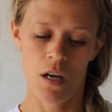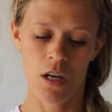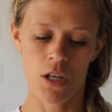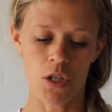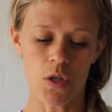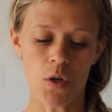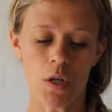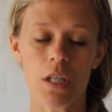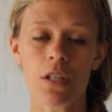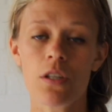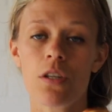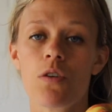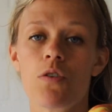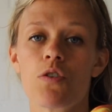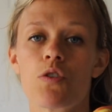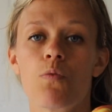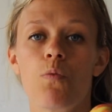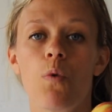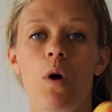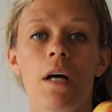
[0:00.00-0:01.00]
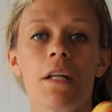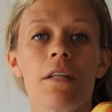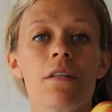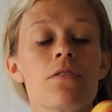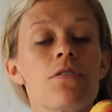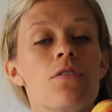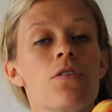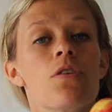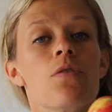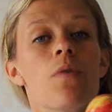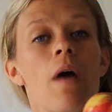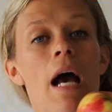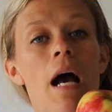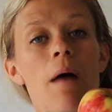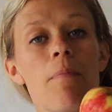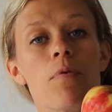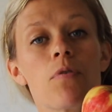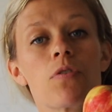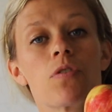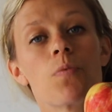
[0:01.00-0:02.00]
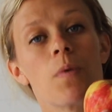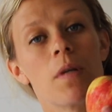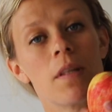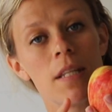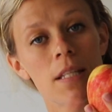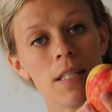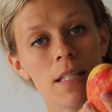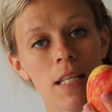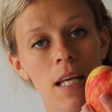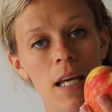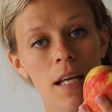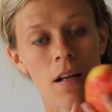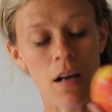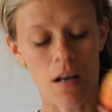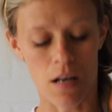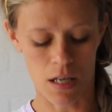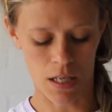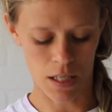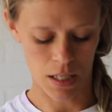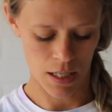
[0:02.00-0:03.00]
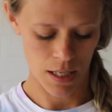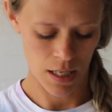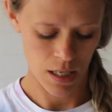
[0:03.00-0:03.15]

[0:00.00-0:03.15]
You can use 1 to 2 apples with the skin on,